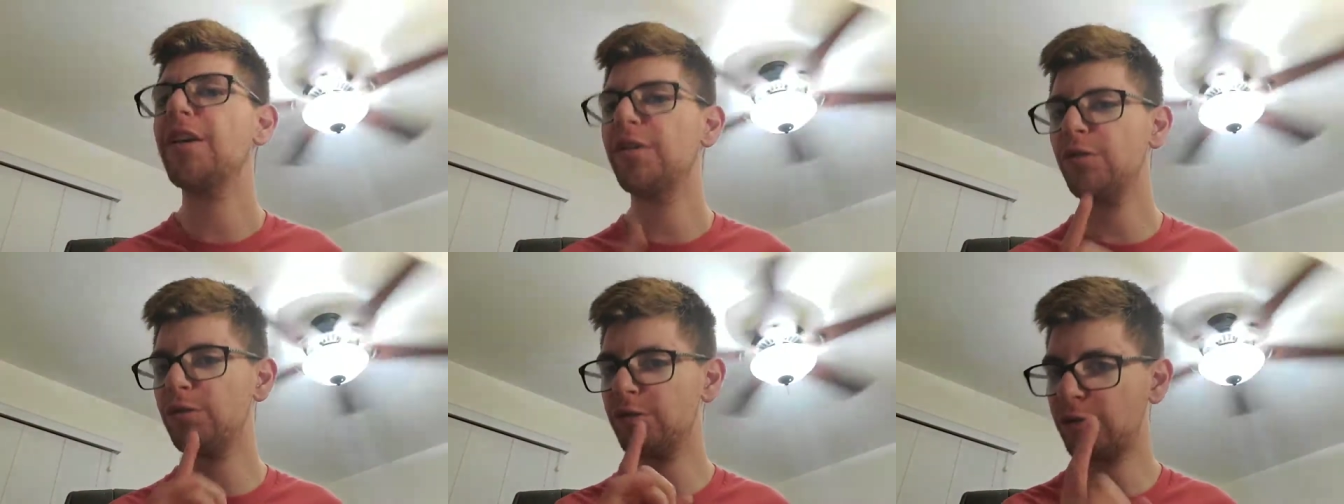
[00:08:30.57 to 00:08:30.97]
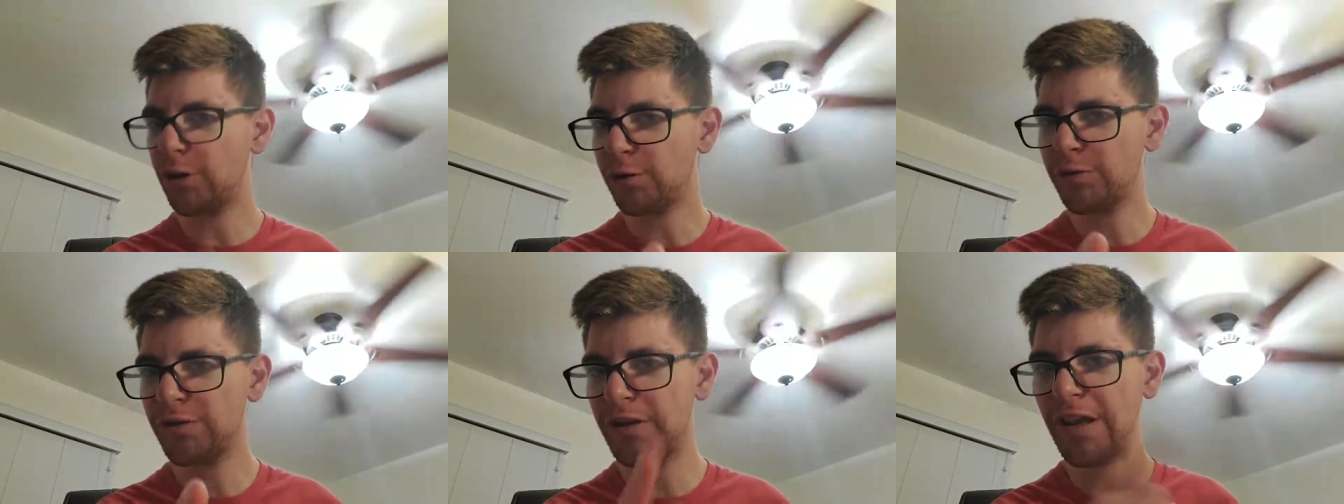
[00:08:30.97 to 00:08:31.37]
You
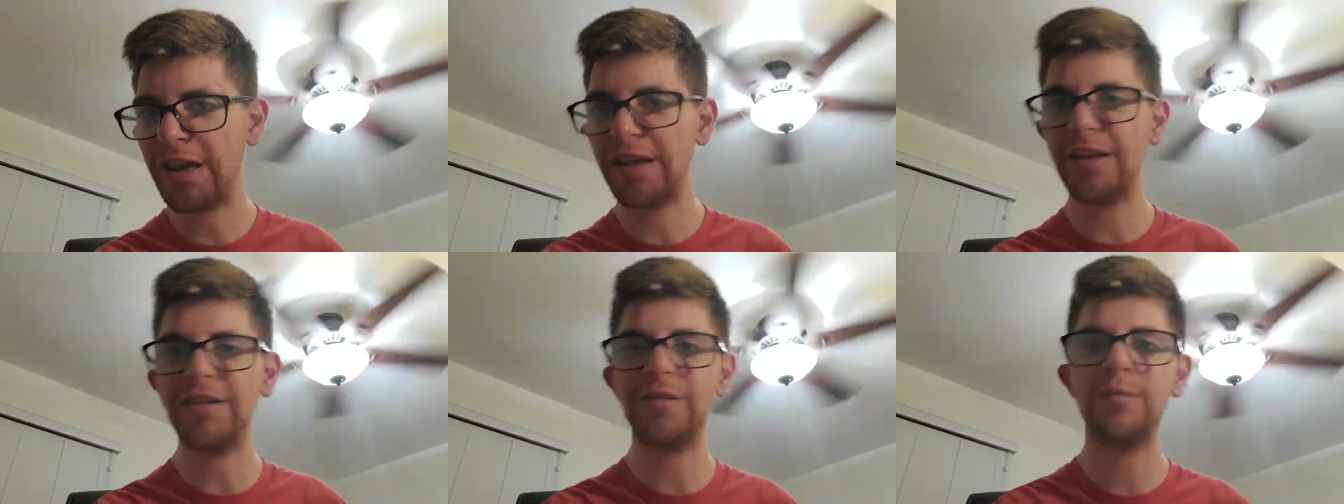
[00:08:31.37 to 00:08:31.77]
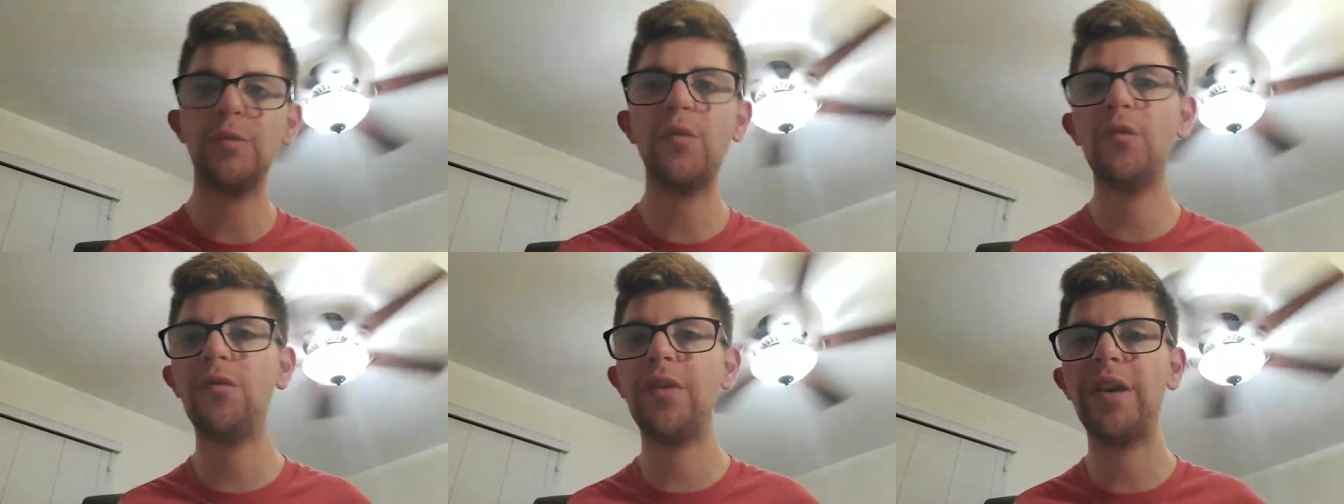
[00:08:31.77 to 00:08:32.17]
go seeing this
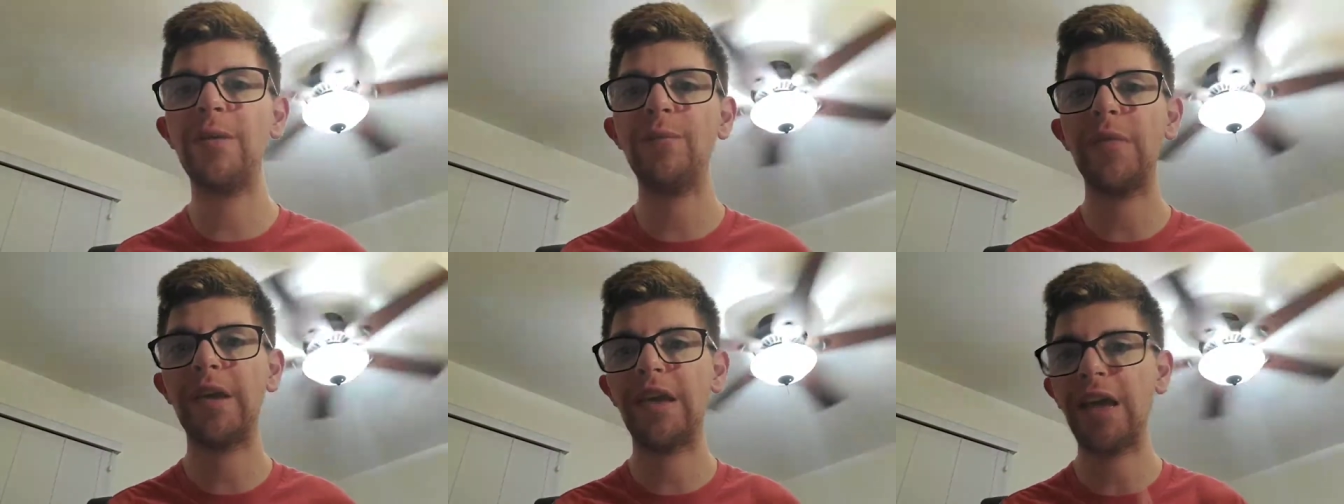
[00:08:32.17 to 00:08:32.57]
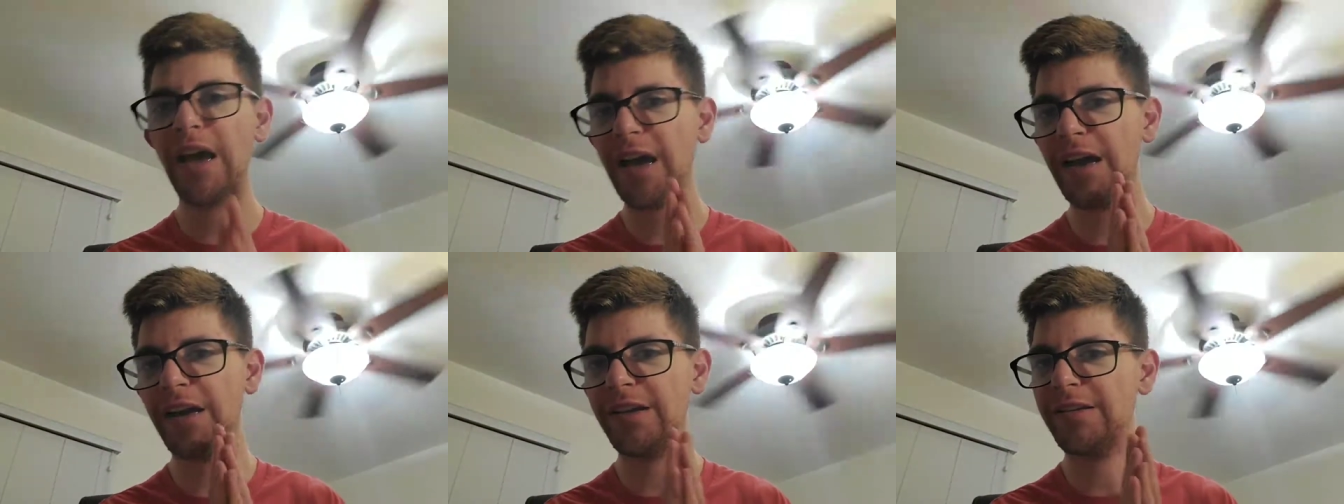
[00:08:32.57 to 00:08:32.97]
movie
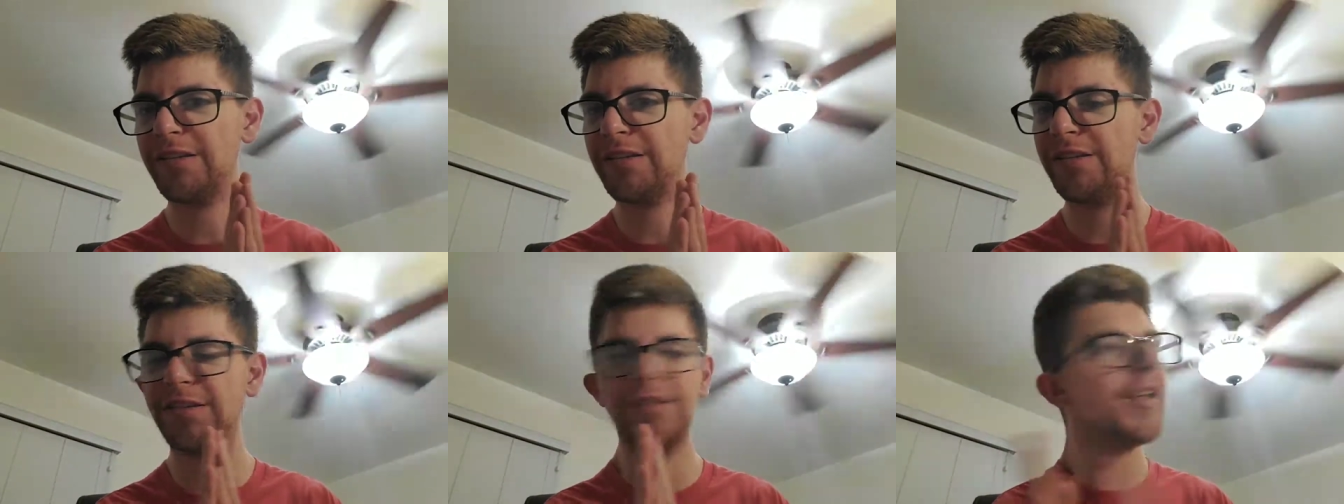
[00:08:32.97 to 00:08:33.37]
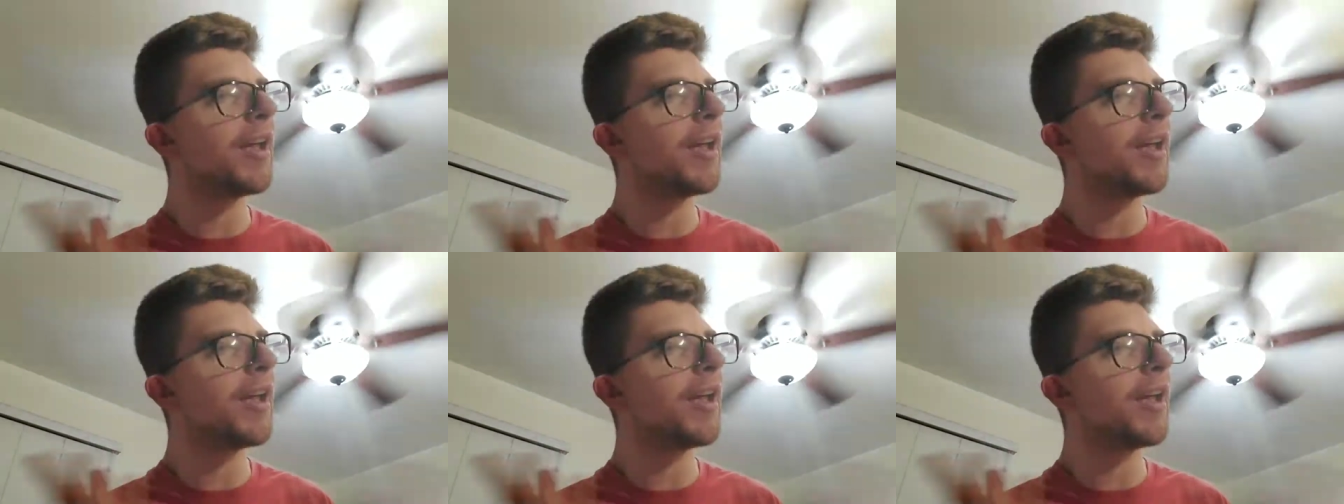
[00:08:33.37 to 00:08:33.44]
because